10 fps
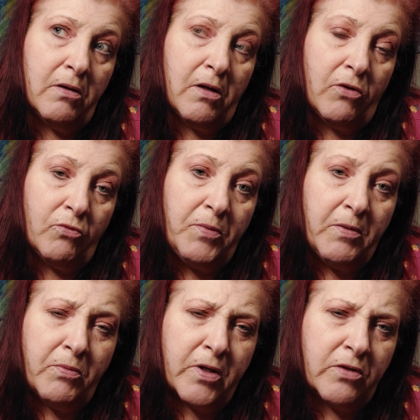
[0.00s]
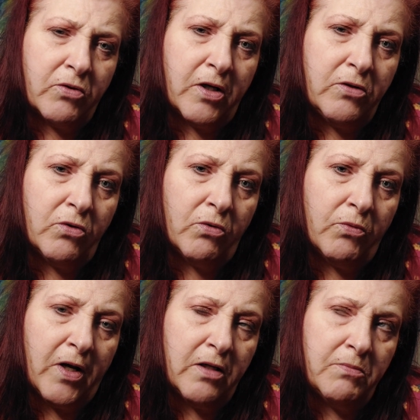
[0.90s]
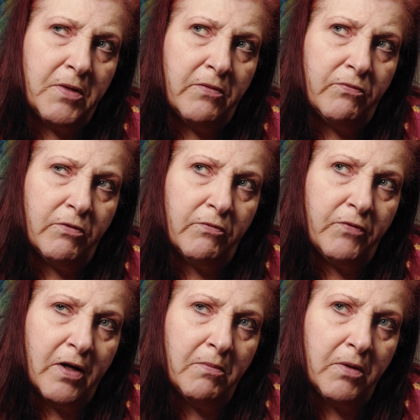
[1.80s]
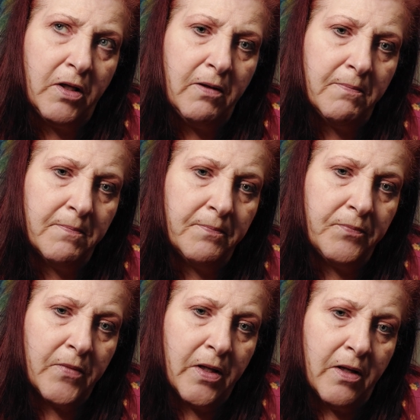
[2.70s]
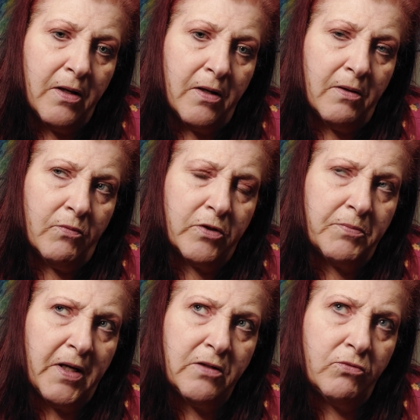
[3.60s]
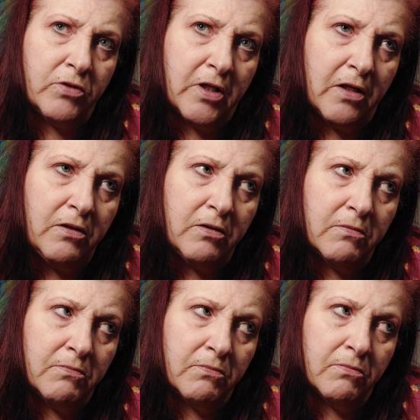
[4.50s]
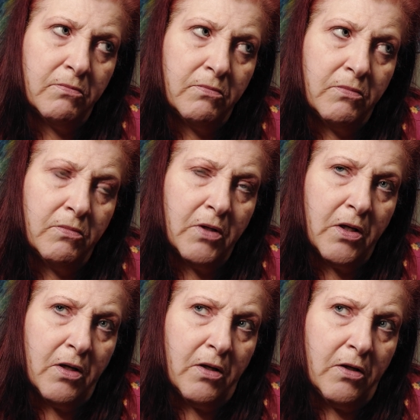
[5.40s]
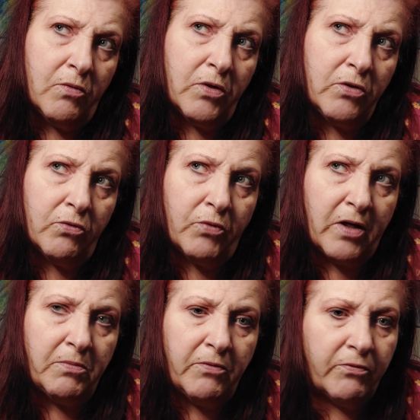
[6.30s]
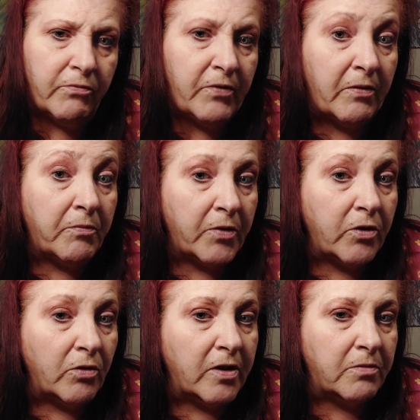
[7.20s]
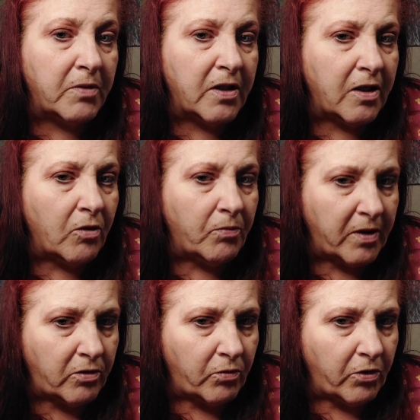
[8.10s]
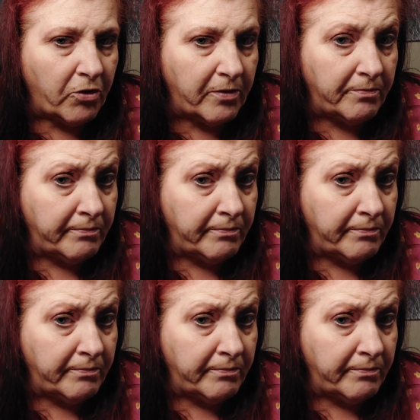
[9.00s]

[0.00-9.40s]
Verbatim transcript: Other people can try to erase me from the family, which makes no sense. You want to erase me from the family, but you list me in the obituary.